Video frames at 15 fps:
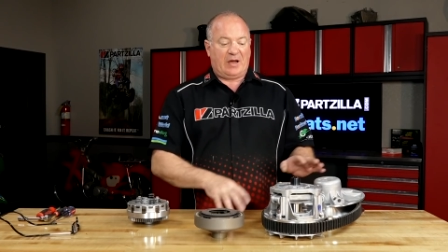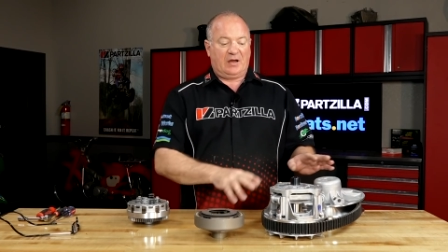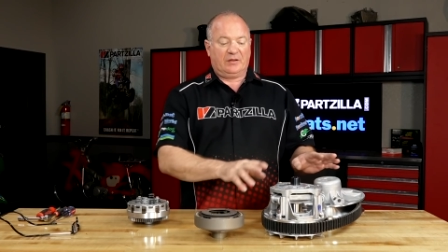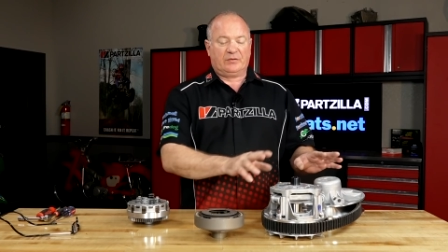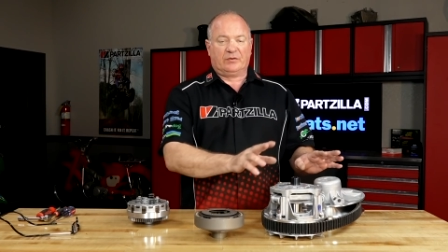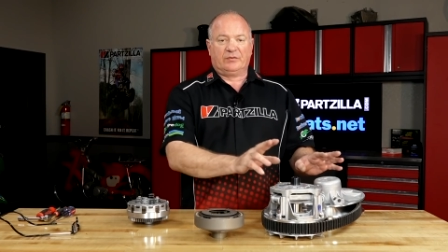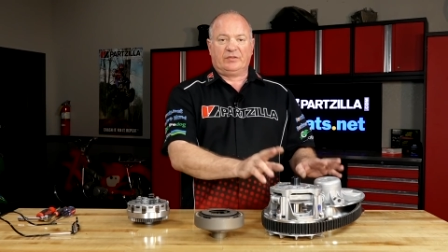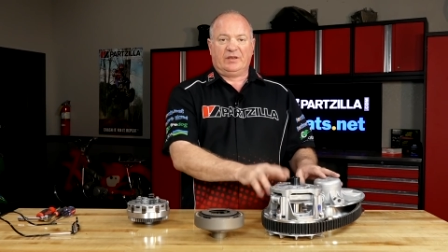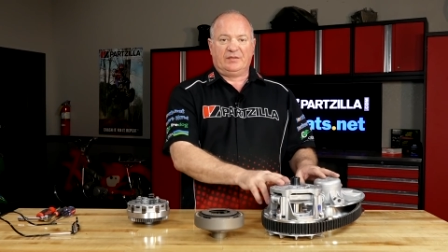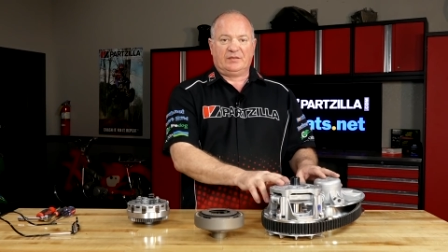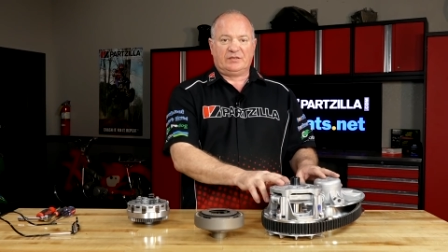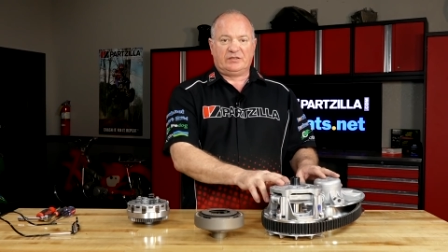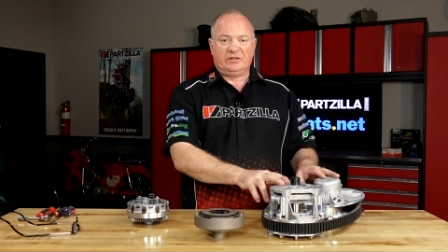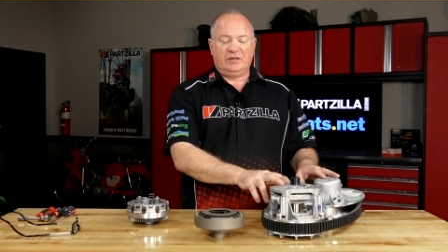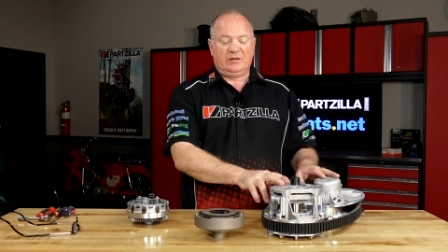other than
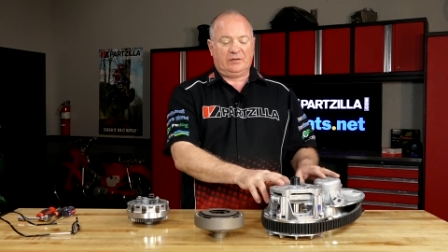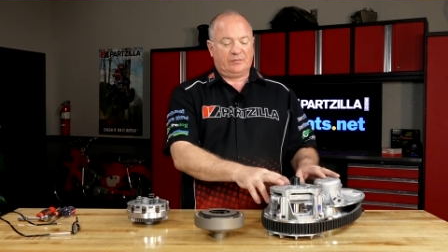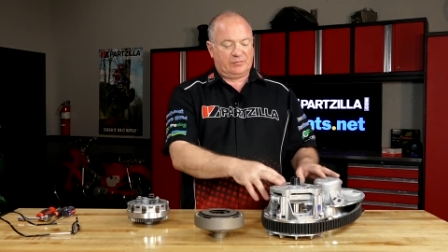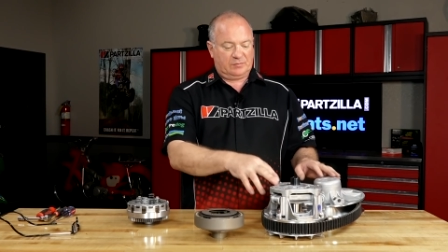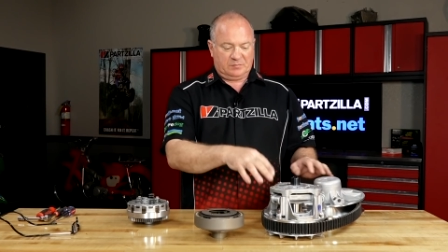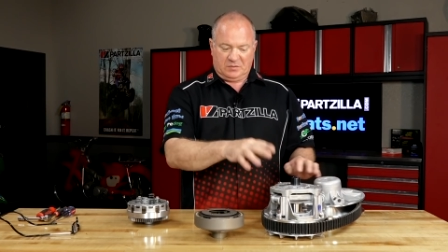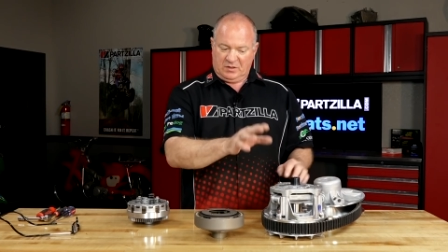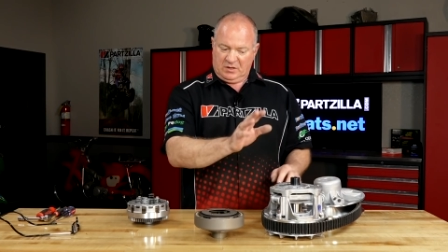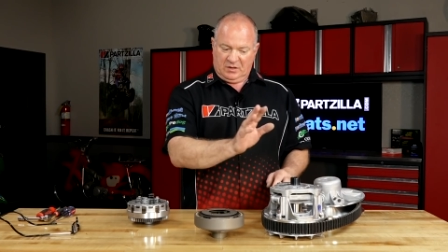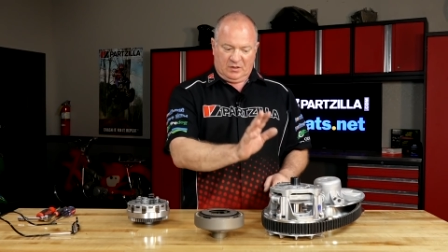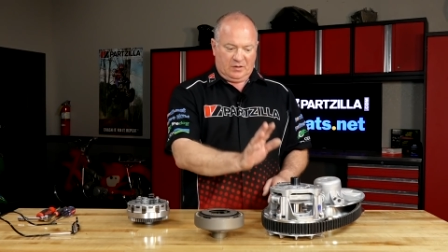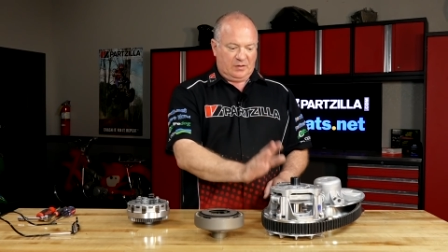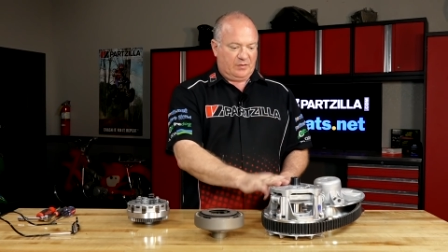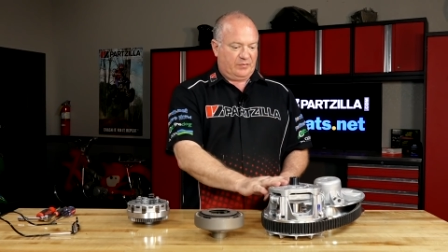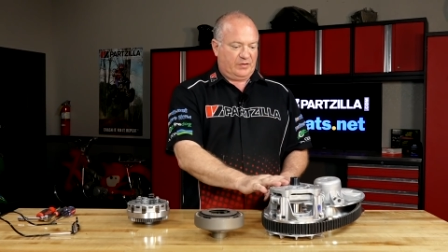the sheave.
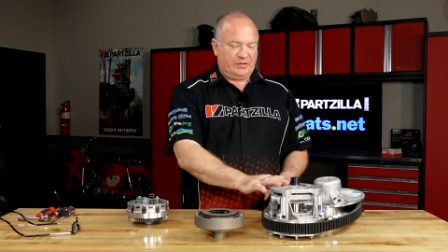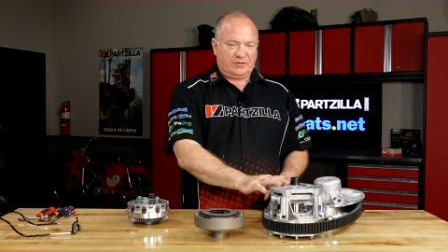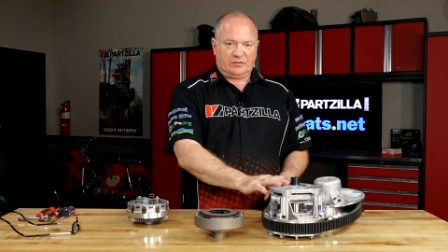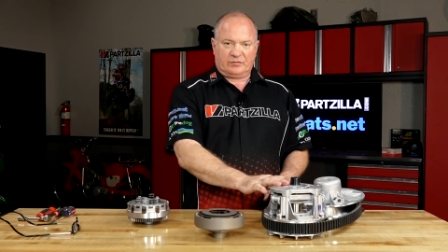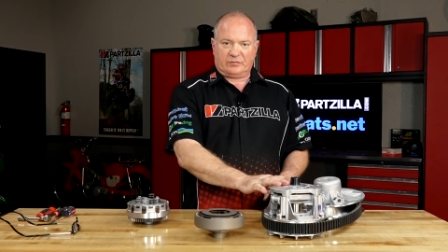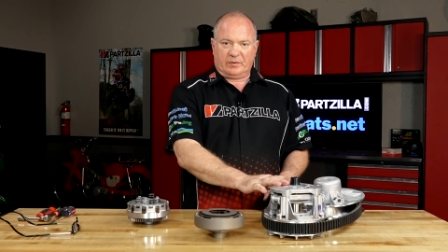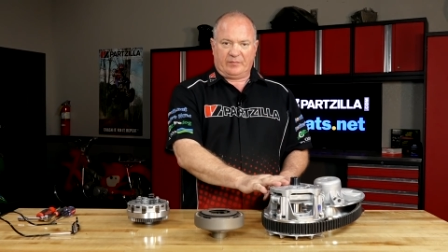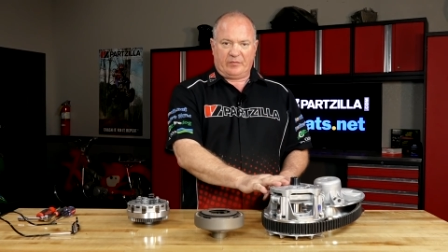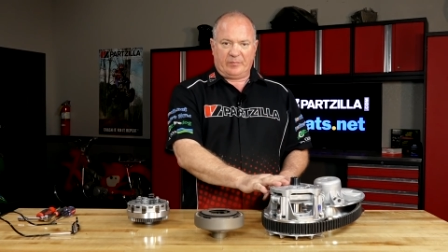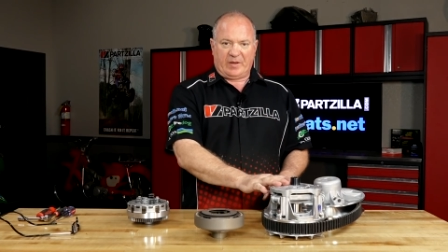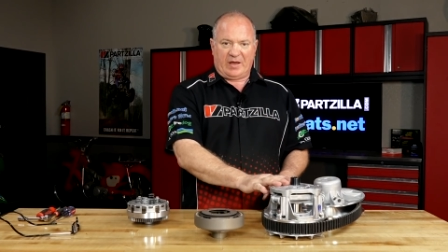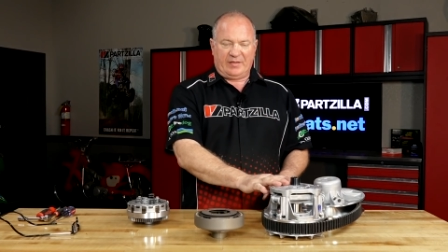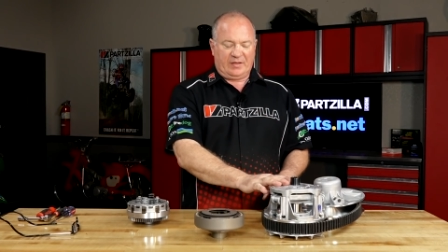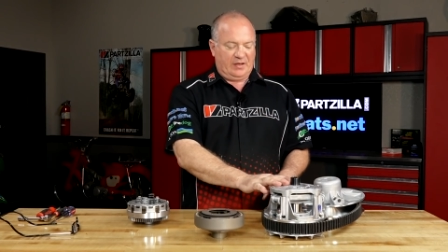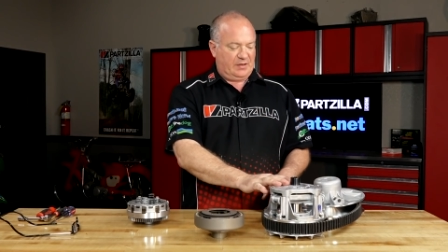This is driven
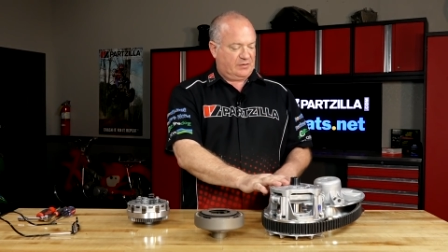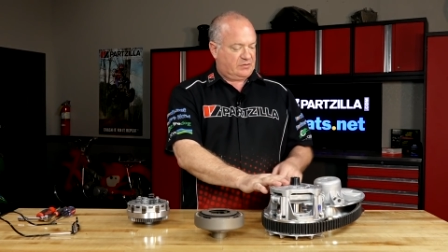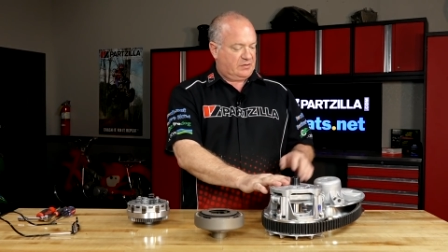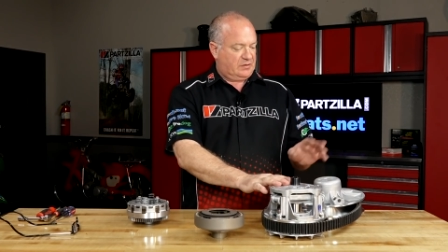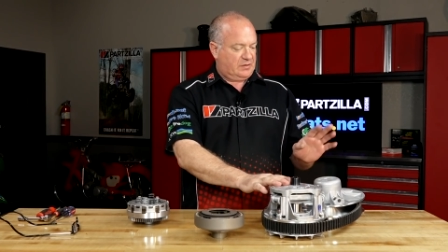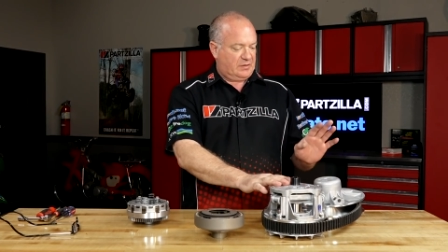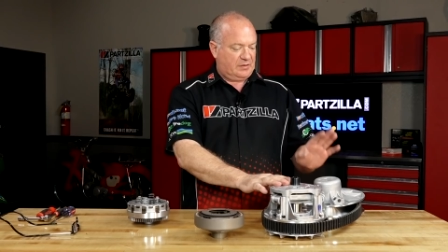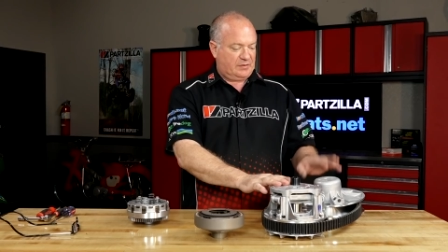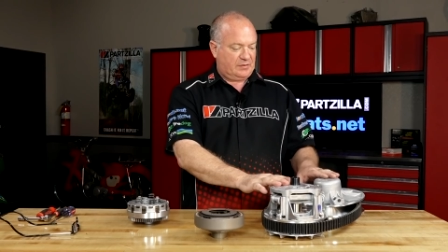by the engine.